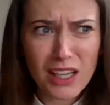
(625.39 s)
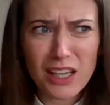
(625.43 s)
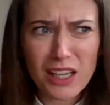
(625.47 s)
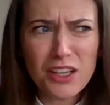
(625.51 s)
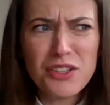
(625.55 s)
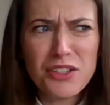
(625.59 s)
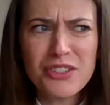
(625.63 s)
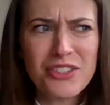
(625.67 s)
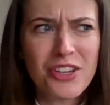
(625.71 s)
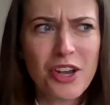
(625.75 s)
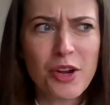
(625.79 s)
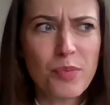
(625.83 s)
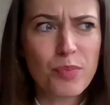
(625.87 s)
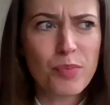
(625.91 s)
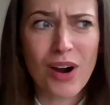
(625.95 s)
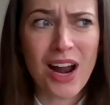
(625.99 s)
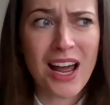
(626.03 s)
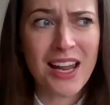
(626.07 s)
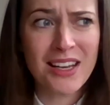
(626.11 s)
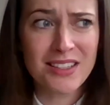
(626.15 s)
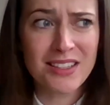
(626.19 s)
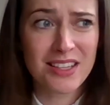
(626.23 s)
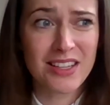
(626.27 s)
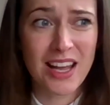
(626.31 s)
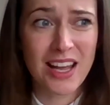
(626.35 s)
And so
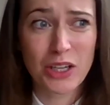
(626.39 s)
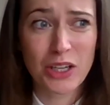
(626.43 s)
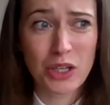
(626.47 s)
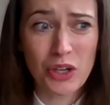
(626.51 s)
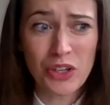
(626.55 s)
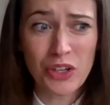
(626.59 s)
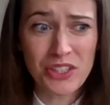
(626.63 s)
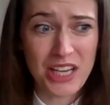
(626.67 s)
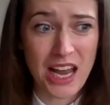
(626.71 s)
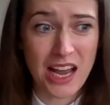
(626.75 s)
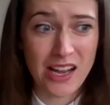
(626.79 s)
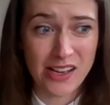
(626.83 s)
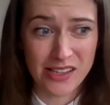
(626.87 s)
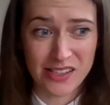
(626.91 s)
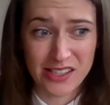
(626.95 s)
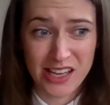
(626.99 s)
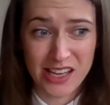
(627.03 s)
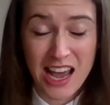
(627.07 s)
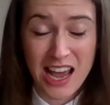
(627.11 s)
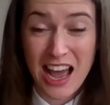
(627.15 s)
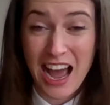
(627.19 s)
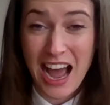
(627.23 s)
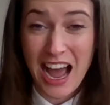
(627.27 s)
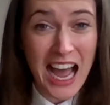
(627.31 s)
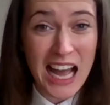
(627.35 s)
brands in that context
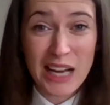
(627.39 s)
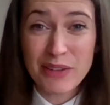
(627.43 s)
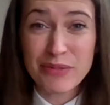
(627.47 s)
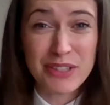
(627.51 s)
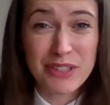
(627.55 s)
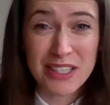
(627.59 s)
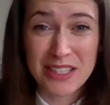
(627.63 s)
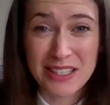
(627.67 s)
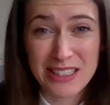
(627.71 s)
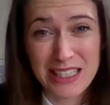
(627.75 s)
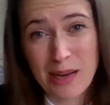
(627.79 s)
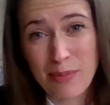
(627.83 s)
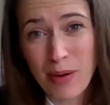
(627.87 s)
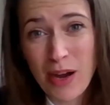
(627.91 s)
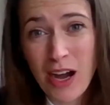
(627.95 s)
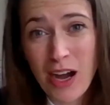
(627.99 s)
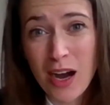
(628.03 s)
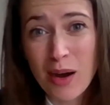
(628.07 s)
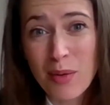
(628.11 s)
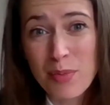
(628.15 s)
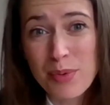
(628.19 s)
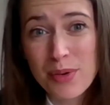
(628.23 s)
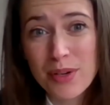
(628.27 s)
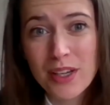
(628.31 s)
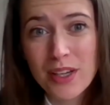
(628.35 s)
have to step
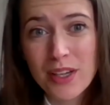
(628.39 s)
up.